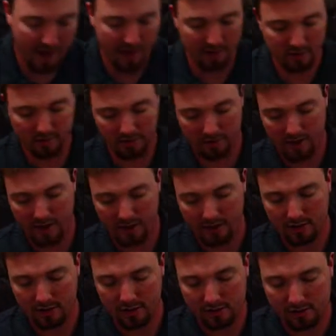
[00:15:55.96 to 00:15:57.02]
with that.
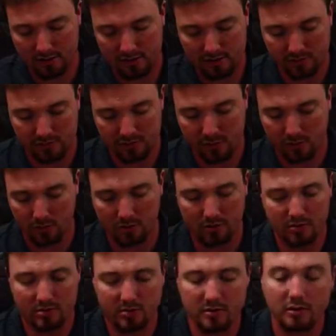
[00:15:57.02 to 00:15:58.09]
And that is, of
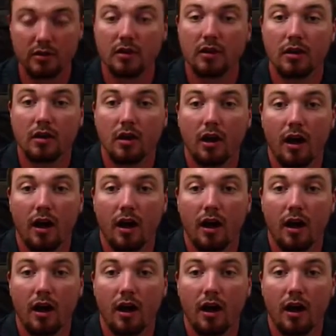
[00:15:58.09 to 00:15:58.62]
course,